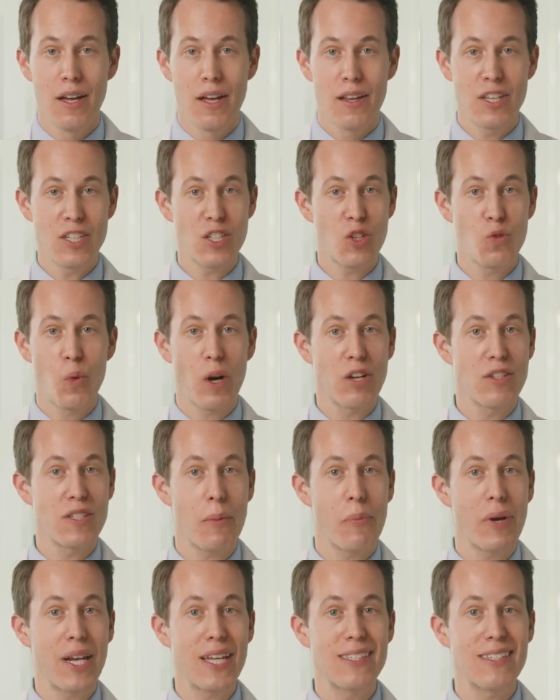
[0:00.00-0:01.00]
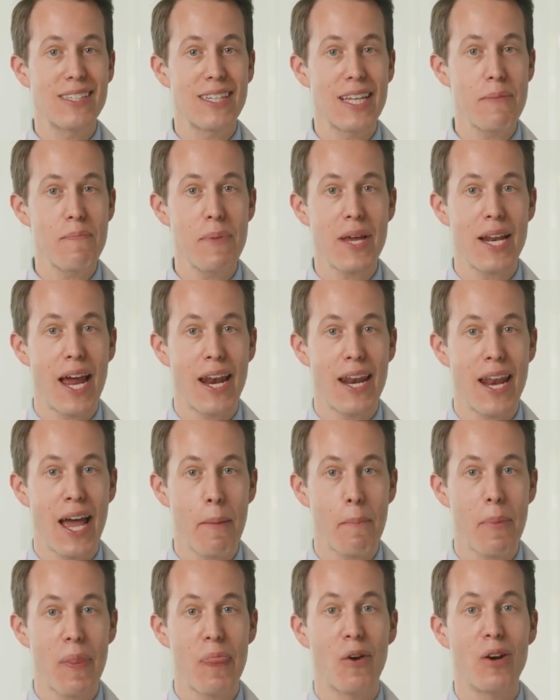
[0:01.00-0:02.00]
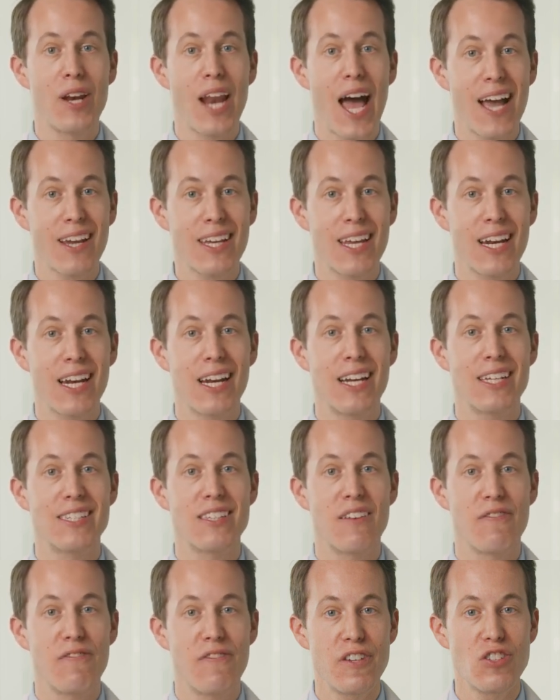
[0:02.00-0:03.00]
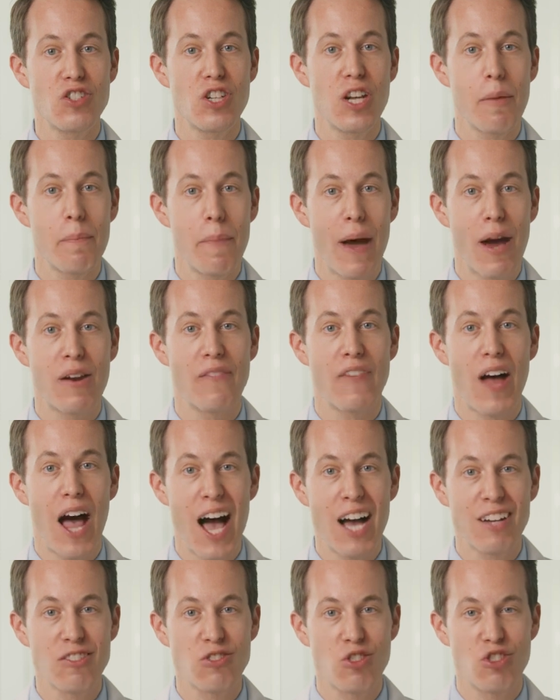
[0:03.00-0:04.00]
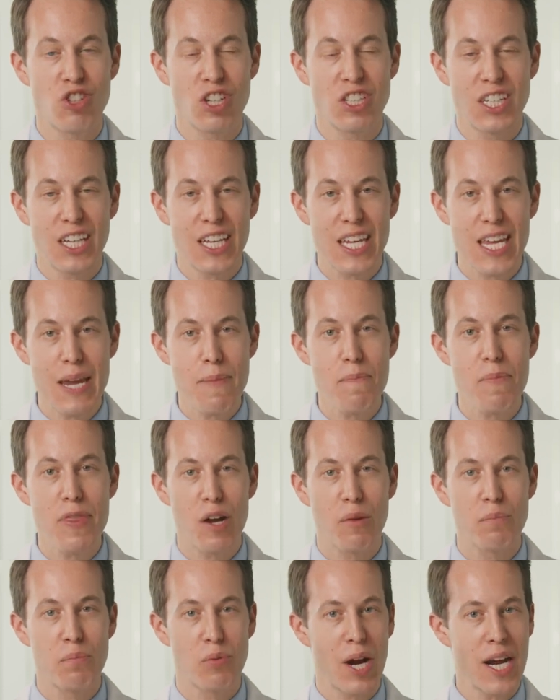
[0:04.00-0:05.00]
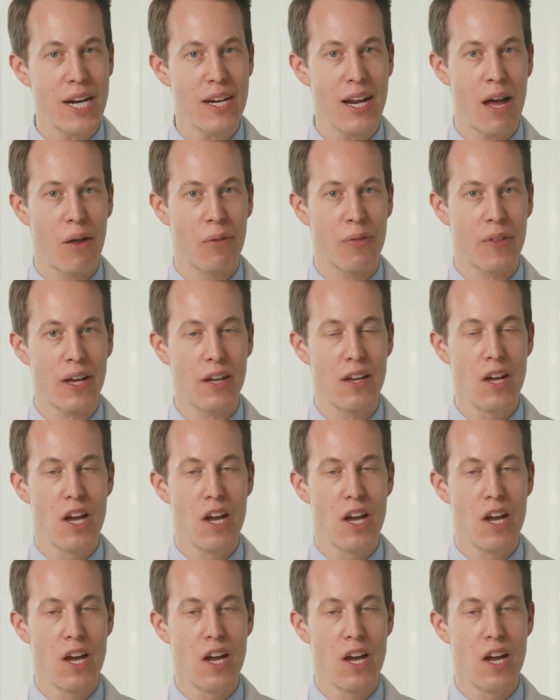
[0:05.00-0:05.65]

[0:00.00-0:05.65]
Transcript: This is where someone is sleeping at night, but they're not getting a sufficient amount of oxygen to keep their brain healthy.